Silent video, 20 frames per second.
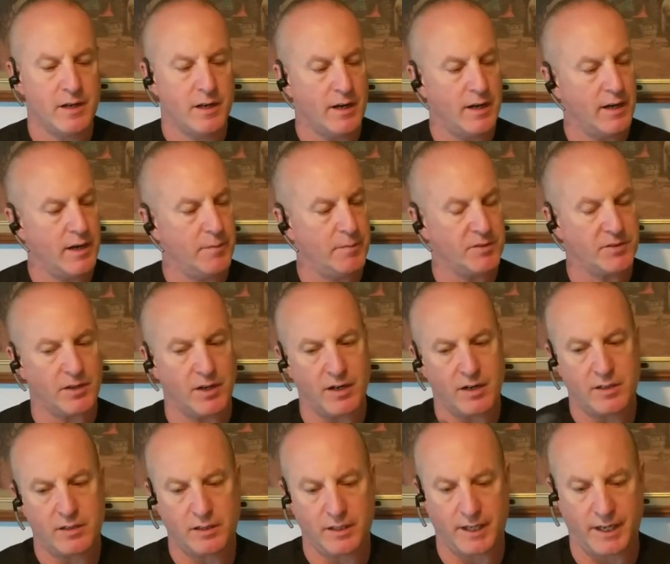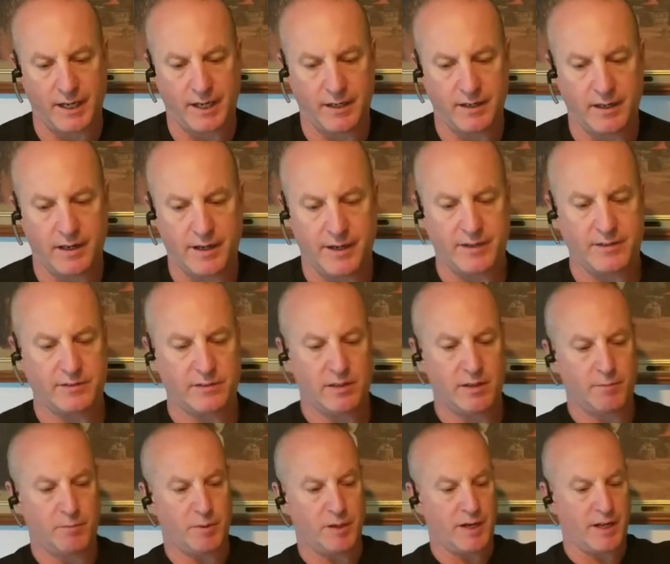It's all clean, nice,
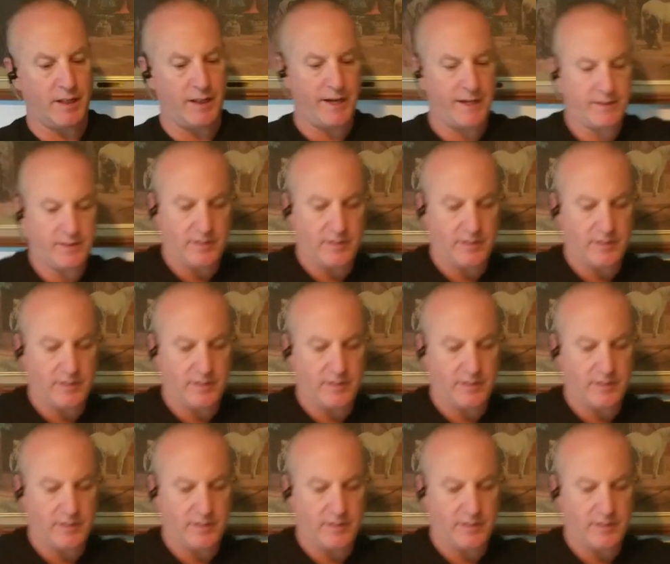but I like